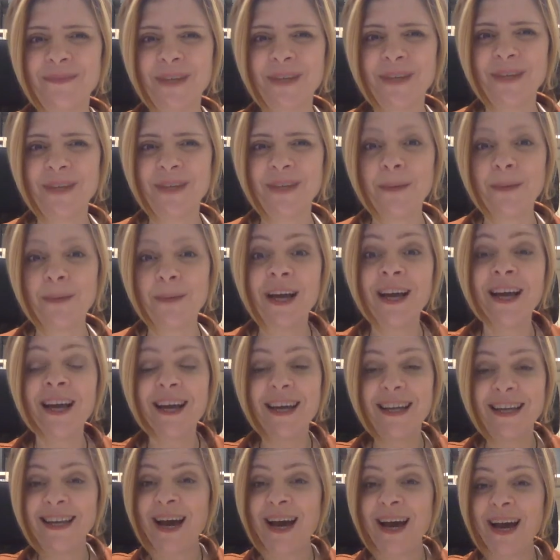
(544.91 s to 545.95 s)
you know, but
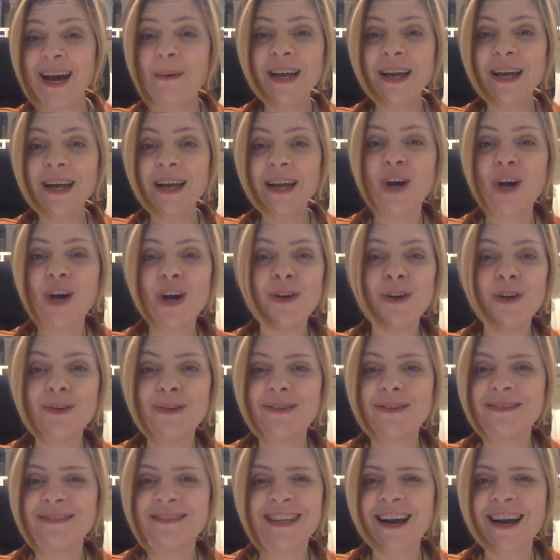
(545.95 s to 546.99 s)
now I know
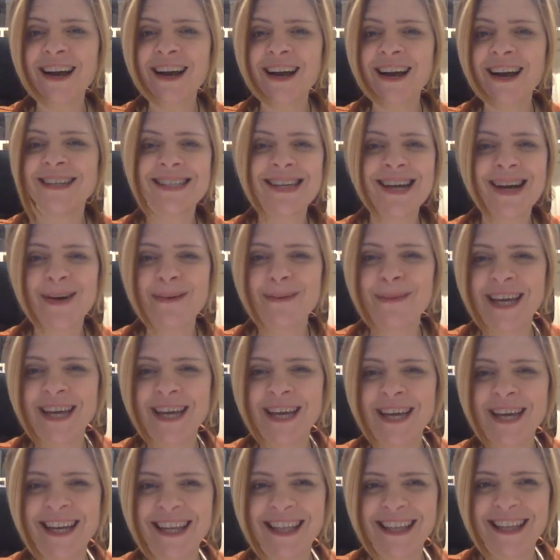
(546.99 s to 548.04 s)
that can't tell me
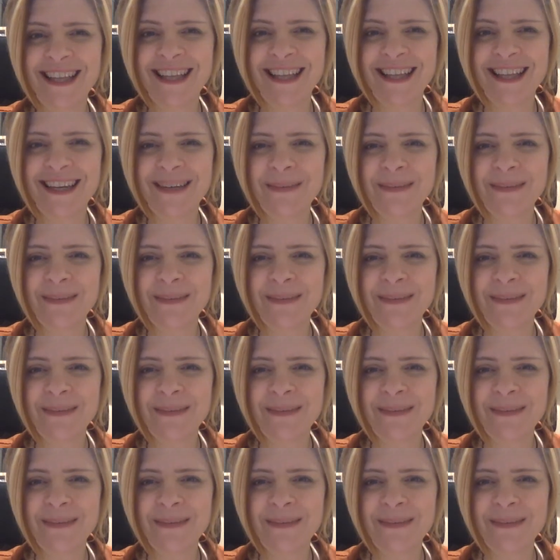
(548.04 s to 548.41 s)
anything.